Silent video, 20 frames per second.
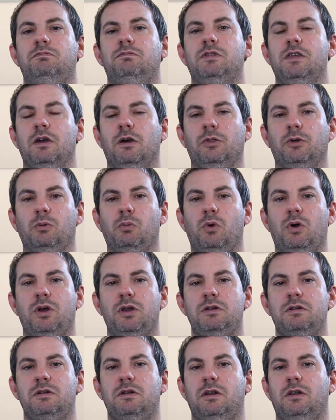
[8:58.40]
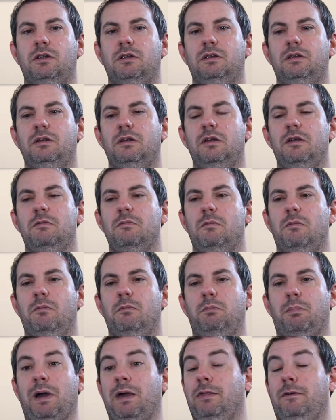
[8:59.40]
The other one,
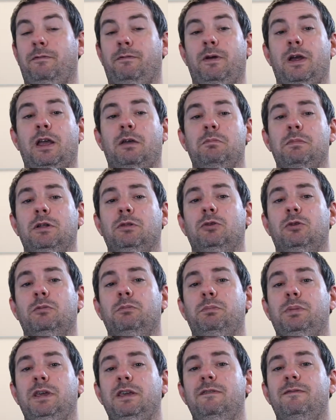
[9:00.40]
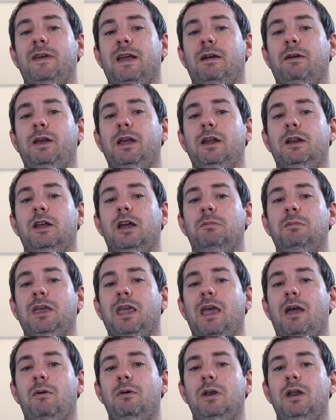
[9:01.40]
by the Frank Miller B variant
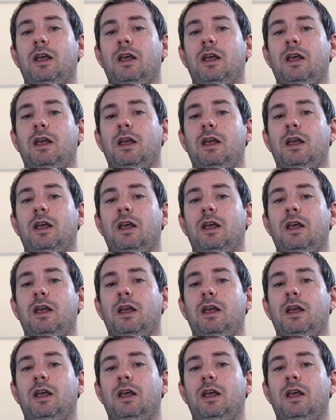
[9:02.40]
coming out